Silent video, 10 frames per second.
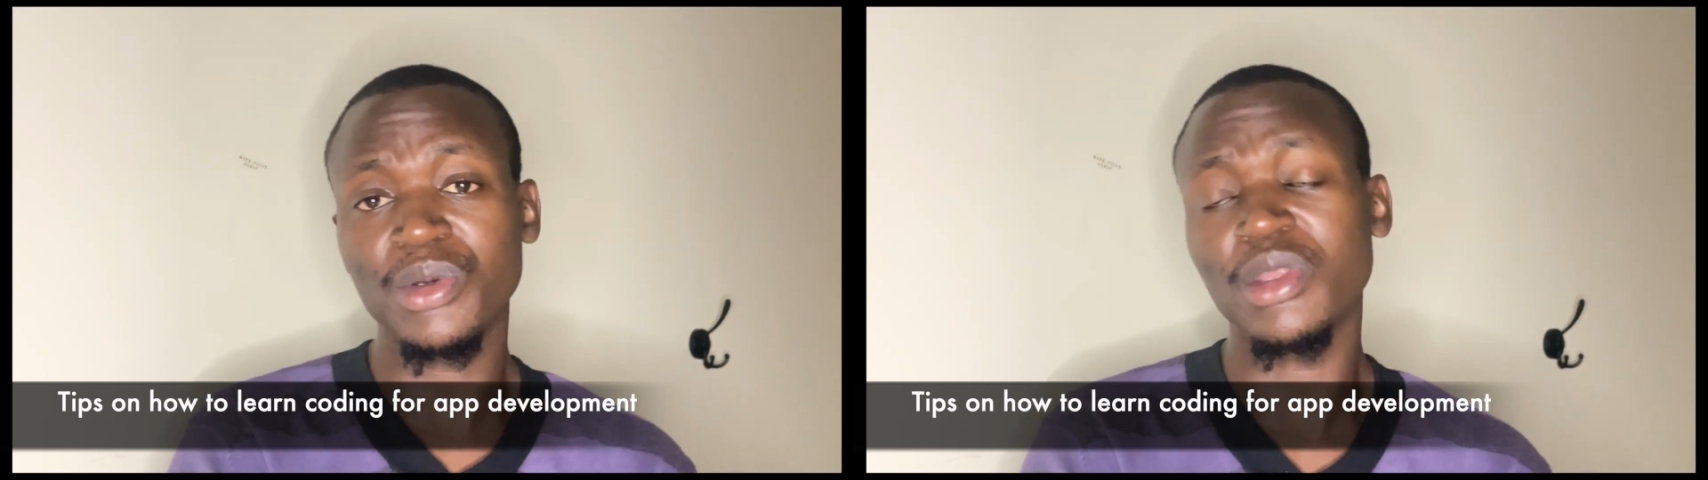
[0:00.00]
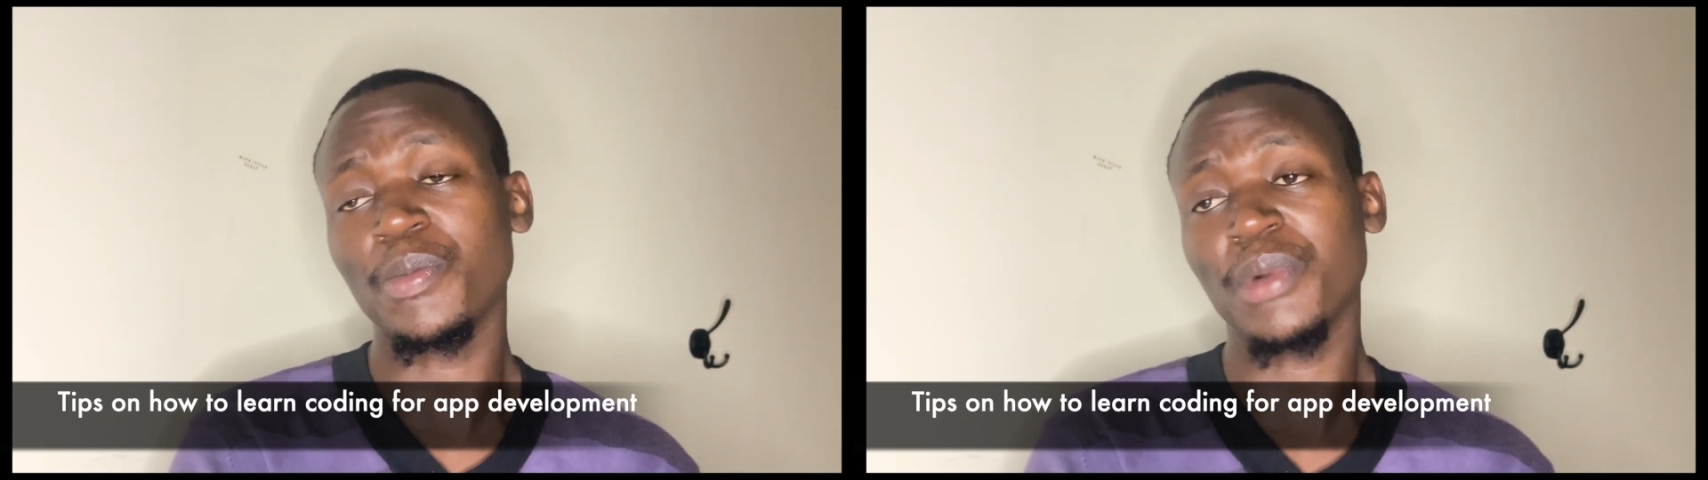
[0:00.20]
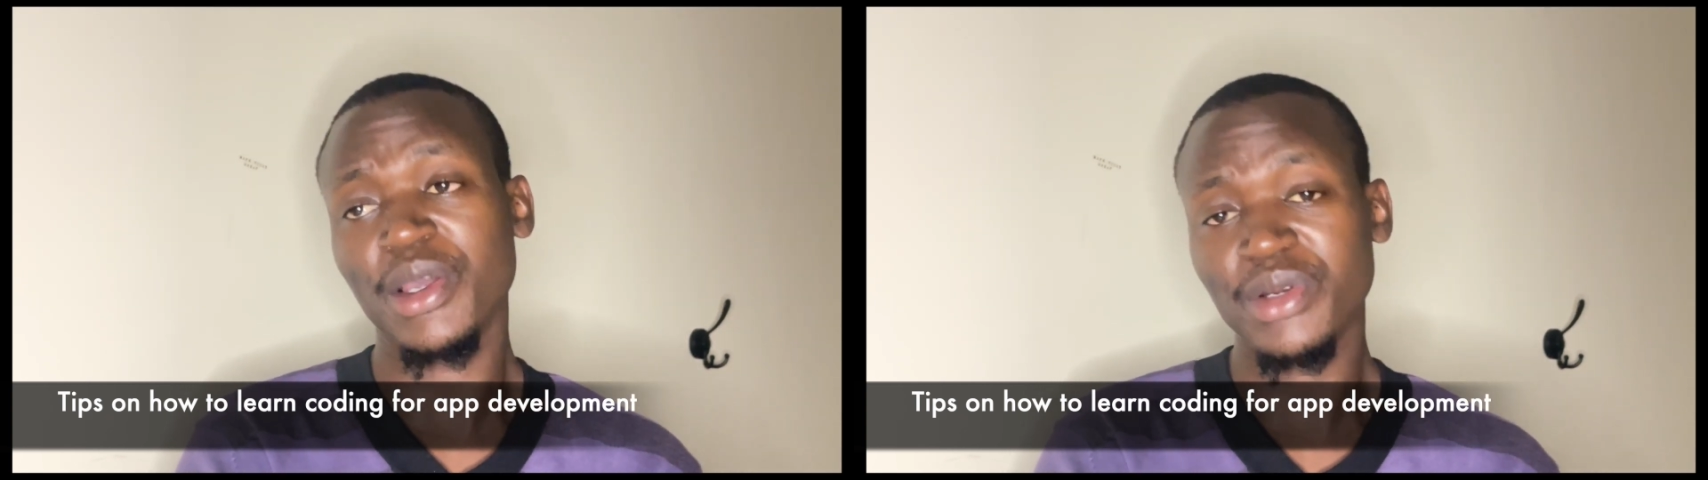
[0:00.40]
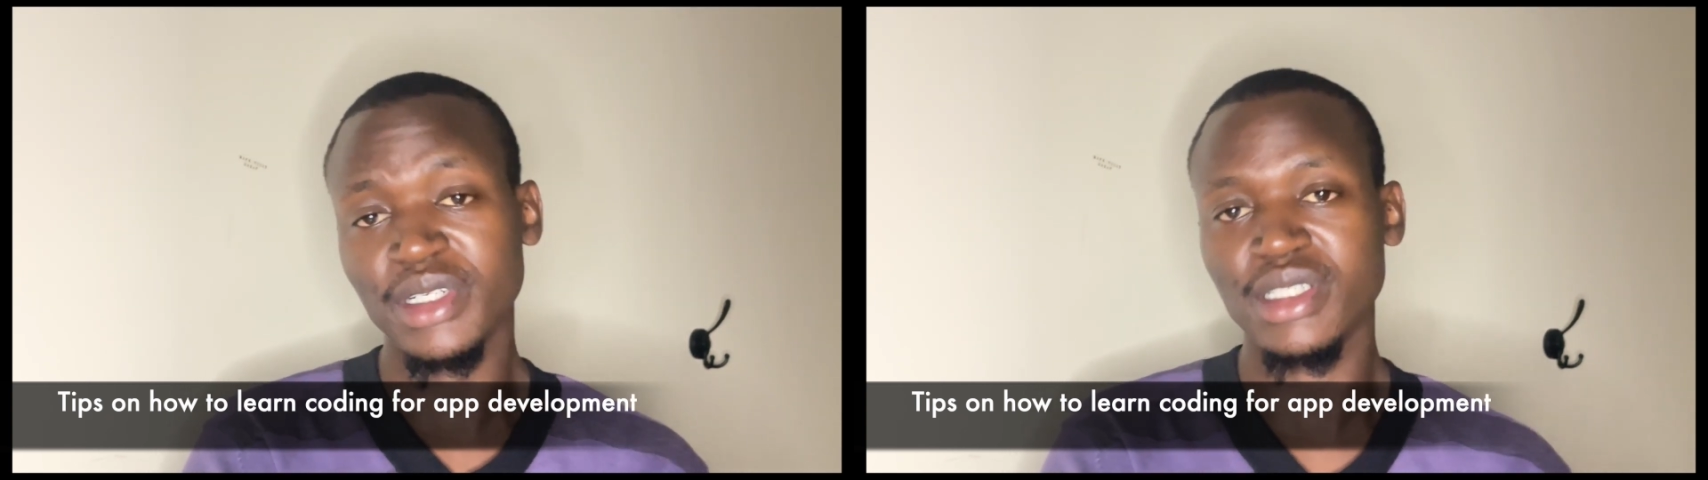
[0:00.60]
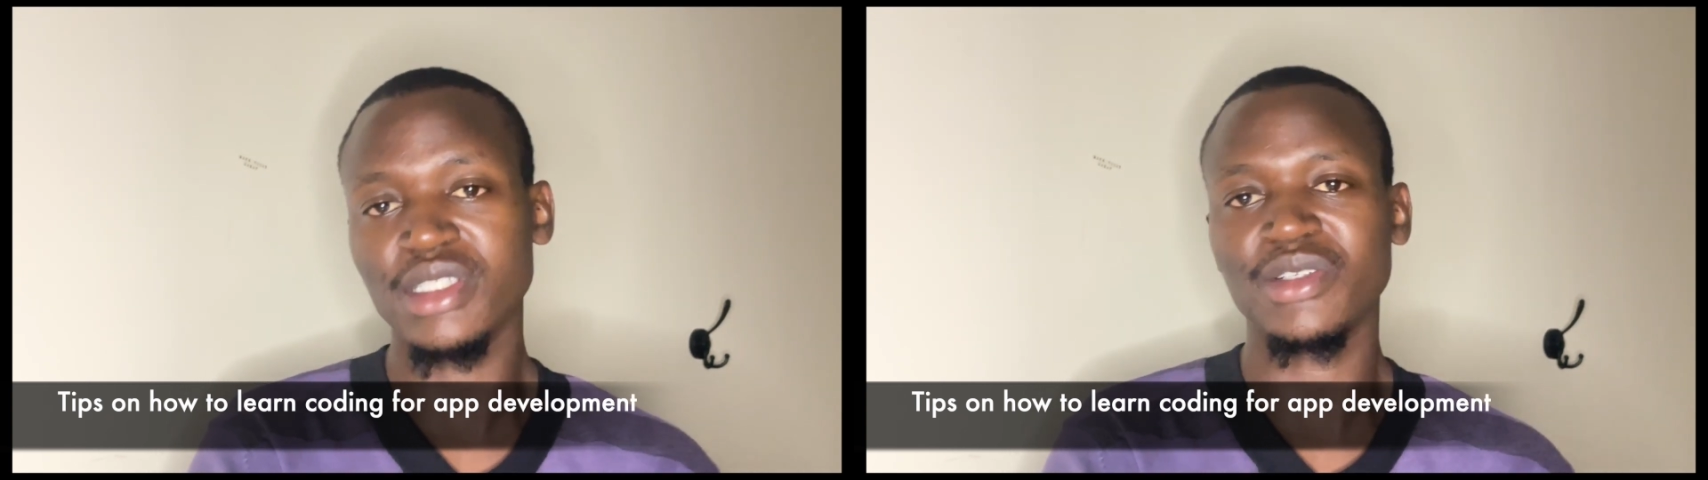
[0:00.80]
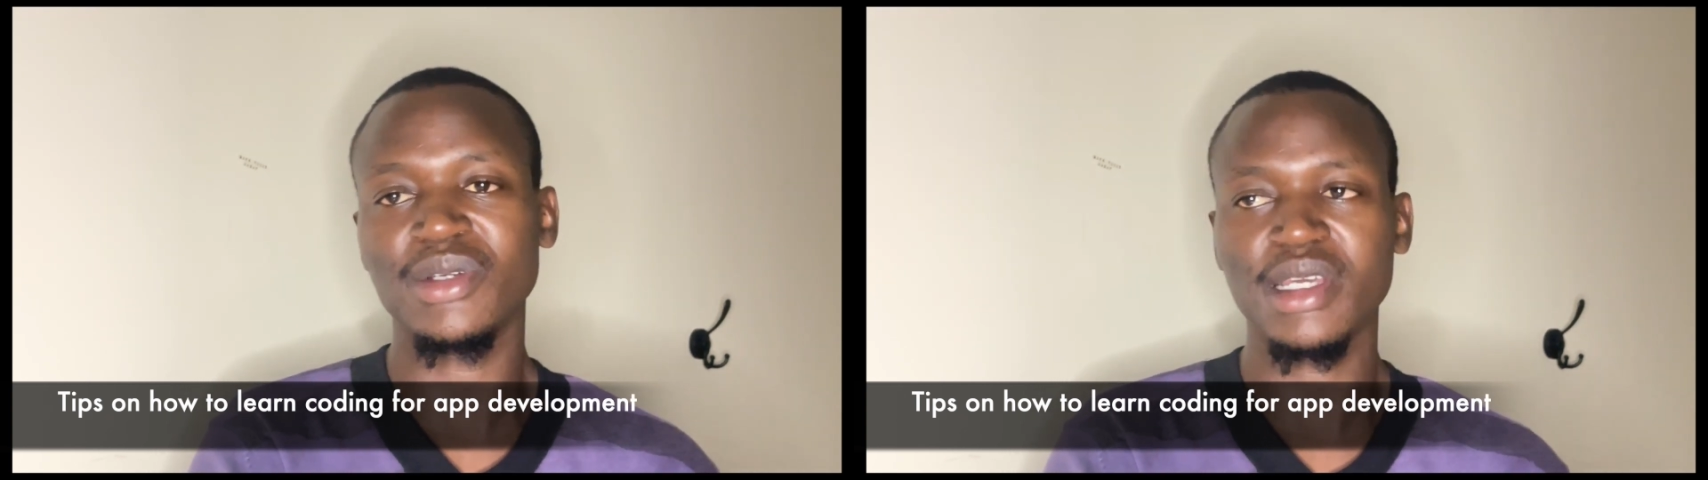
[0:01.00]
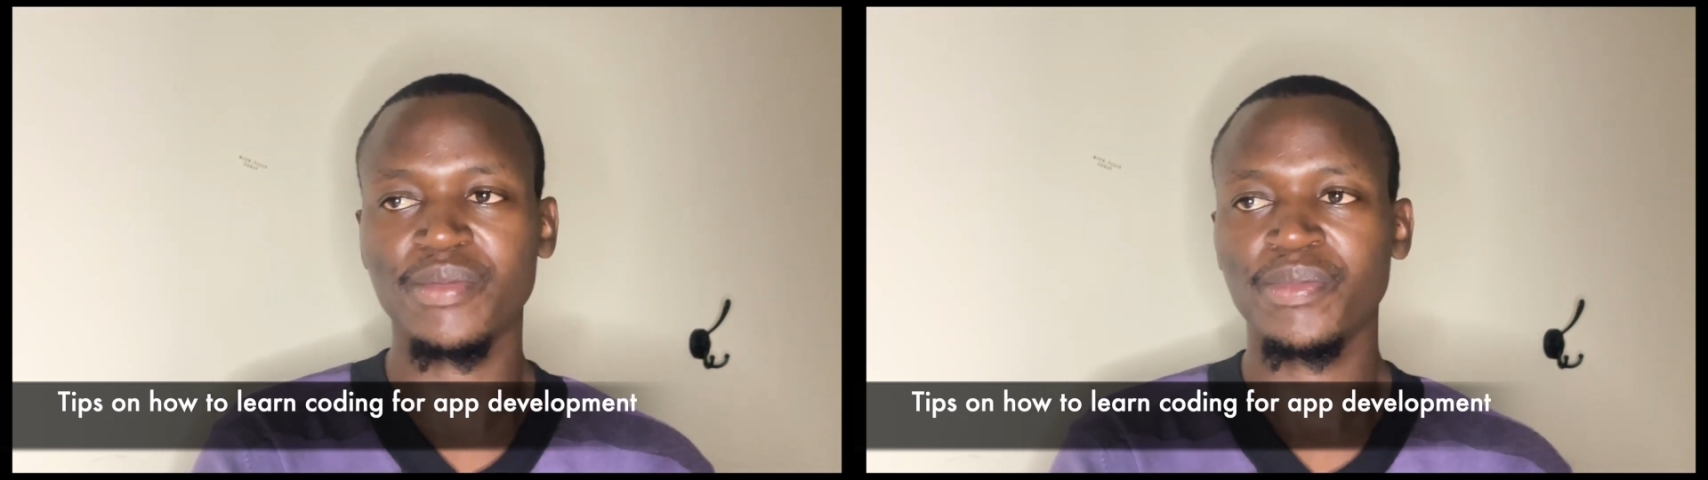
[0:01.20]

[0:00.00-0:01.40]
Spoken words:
the priorities today